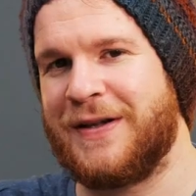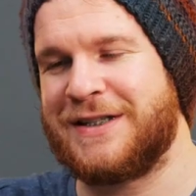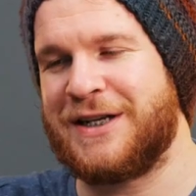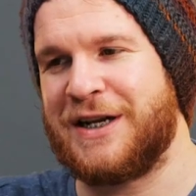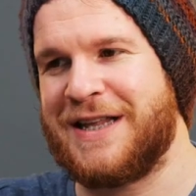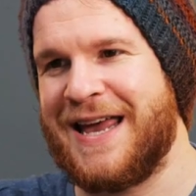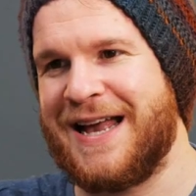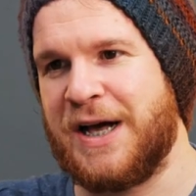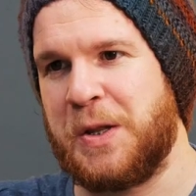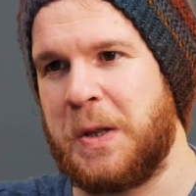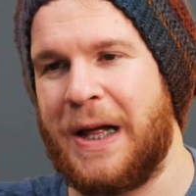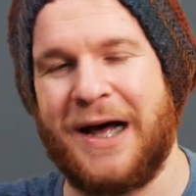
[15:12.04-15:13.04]
that's going to take a
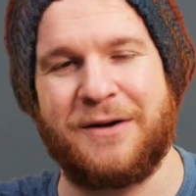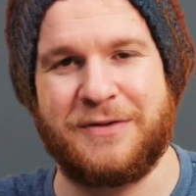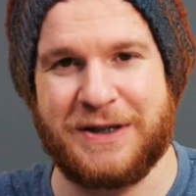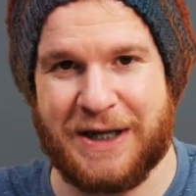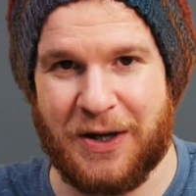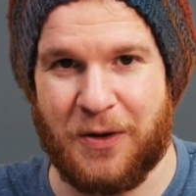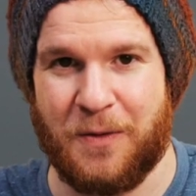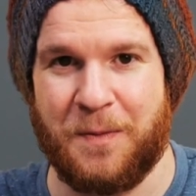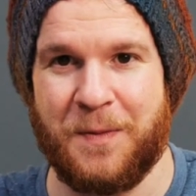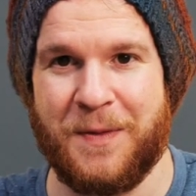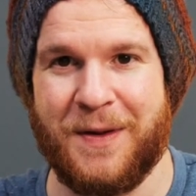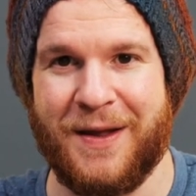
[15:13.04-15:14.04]
lot of skill
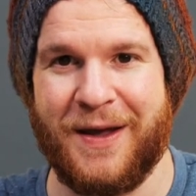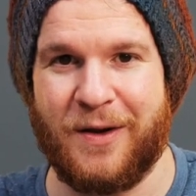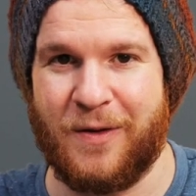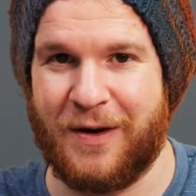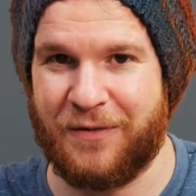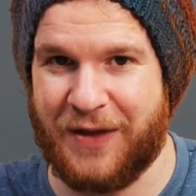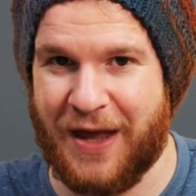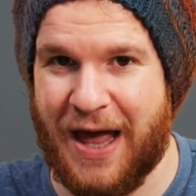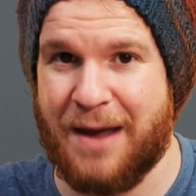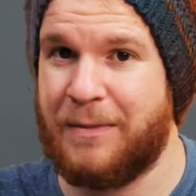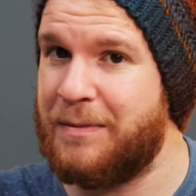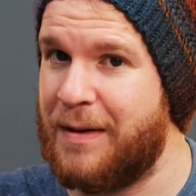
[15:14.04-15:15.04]
and a lot of
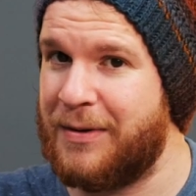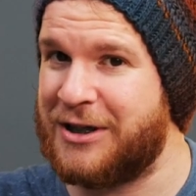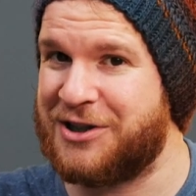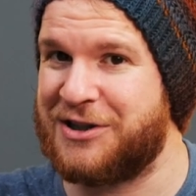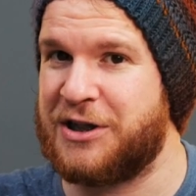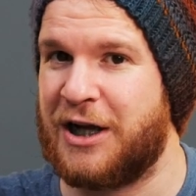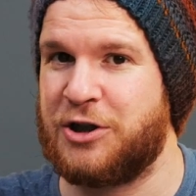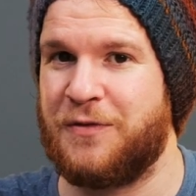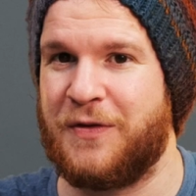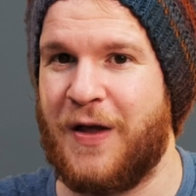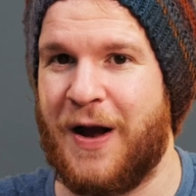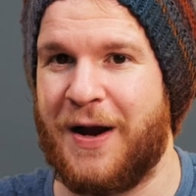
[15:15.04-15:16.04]
time and maybe just a touch of
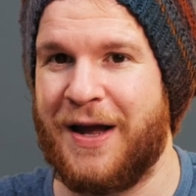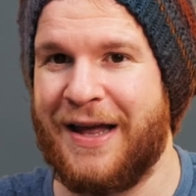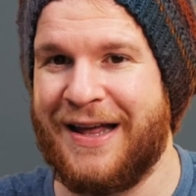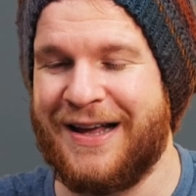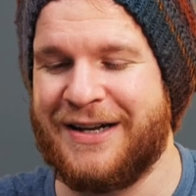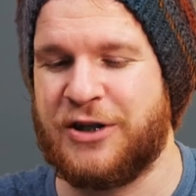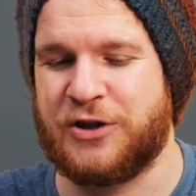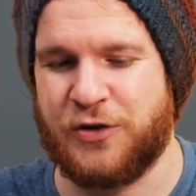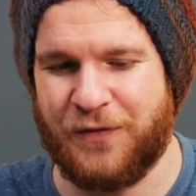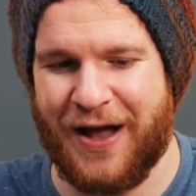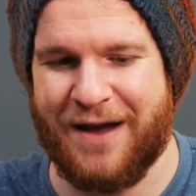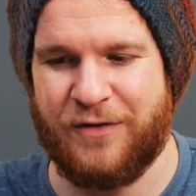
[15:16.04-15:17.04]
luck to
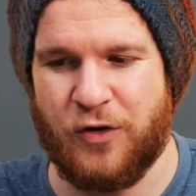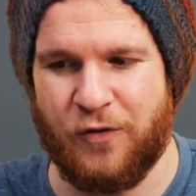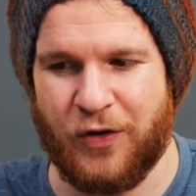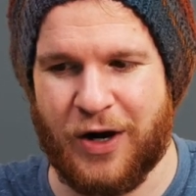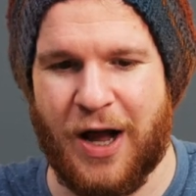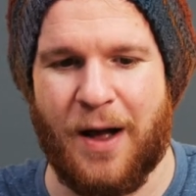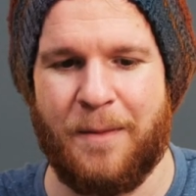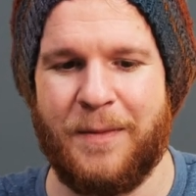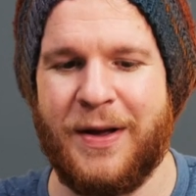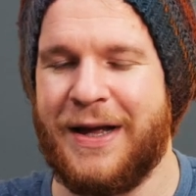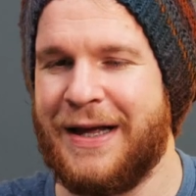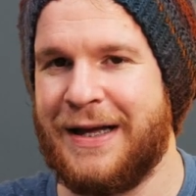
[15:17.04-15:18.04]
survive and overcome.
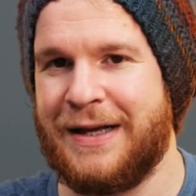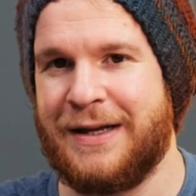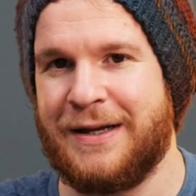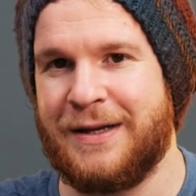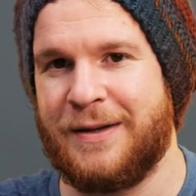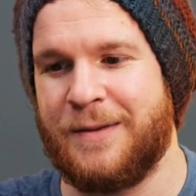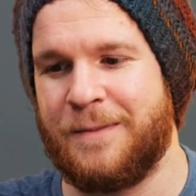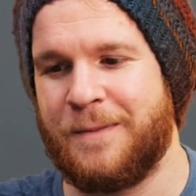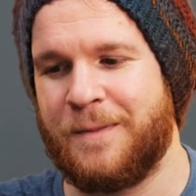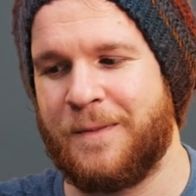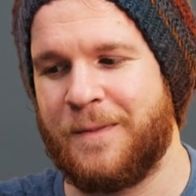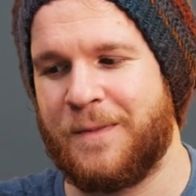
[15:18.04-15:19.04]

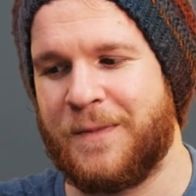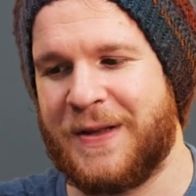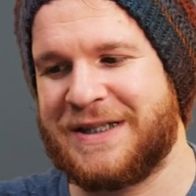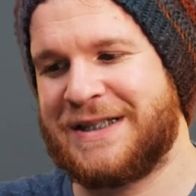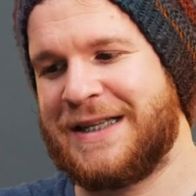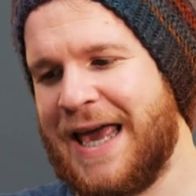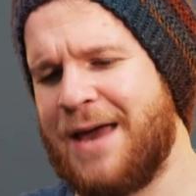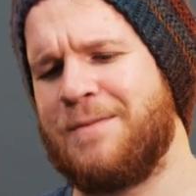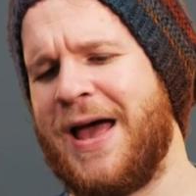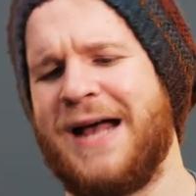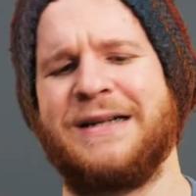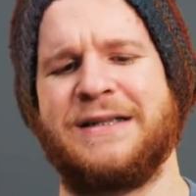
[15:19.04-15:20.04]
This game
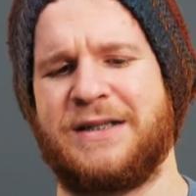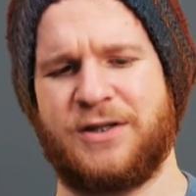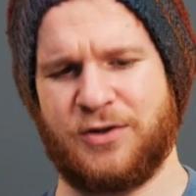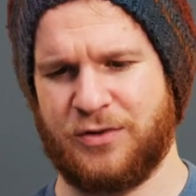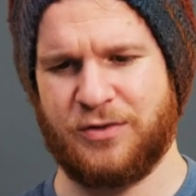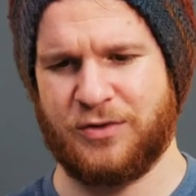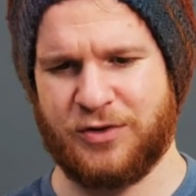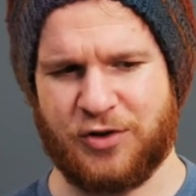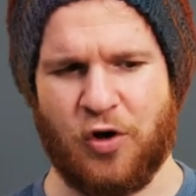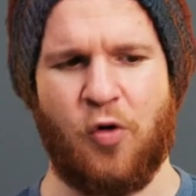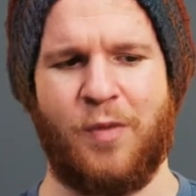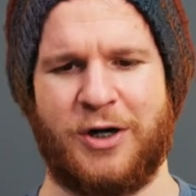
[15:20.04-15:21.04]
has
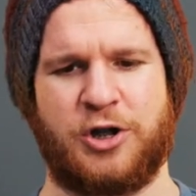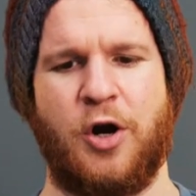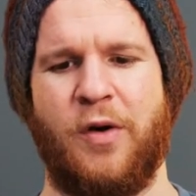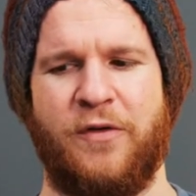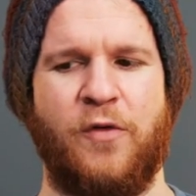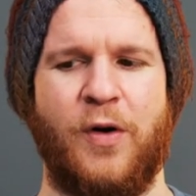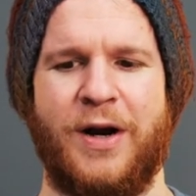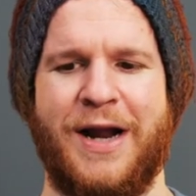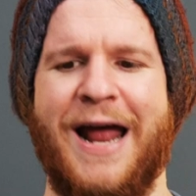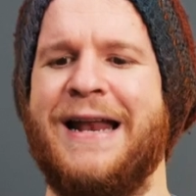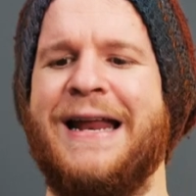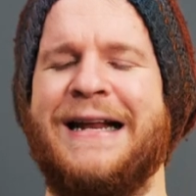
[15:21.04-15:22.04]
so much going for it,
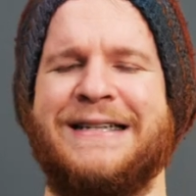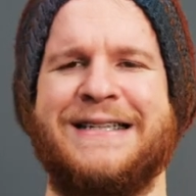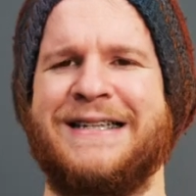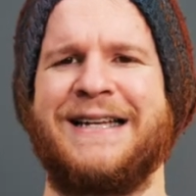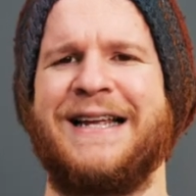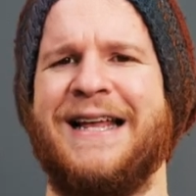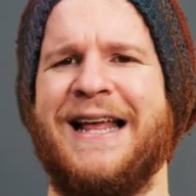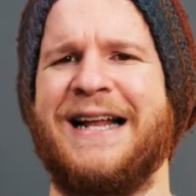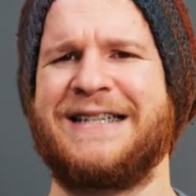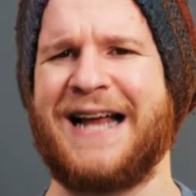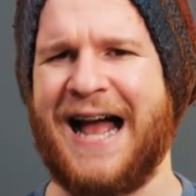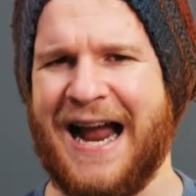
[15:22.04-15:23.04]
and it's a
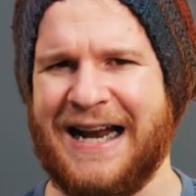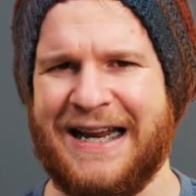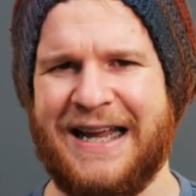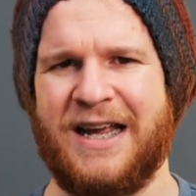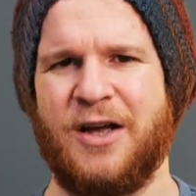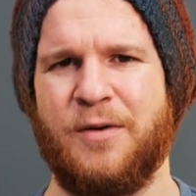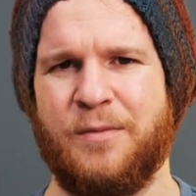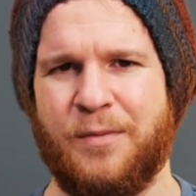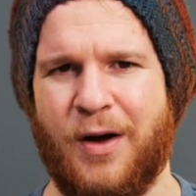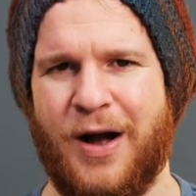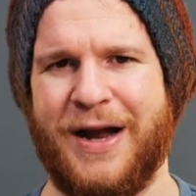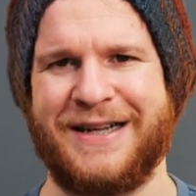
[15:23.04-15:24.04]
tiny
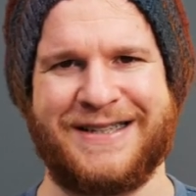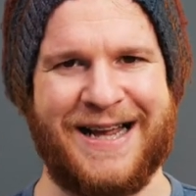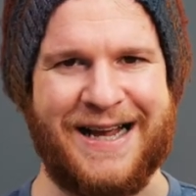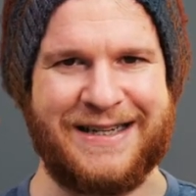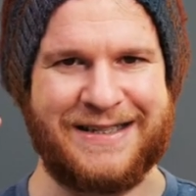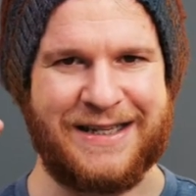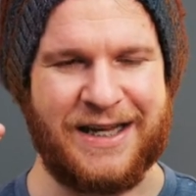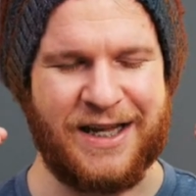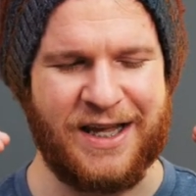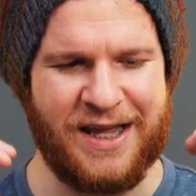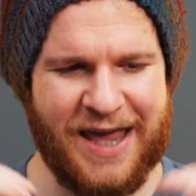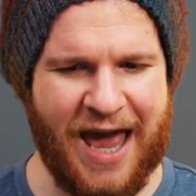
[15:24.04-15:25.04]
pocket-size
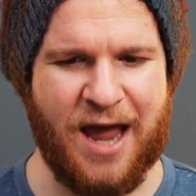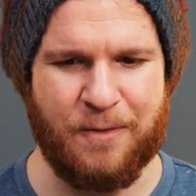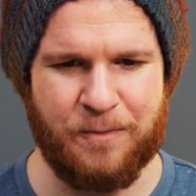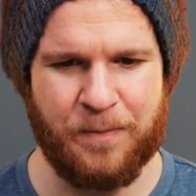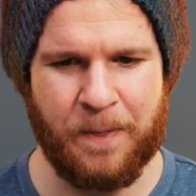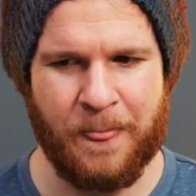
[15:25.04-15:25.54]
game.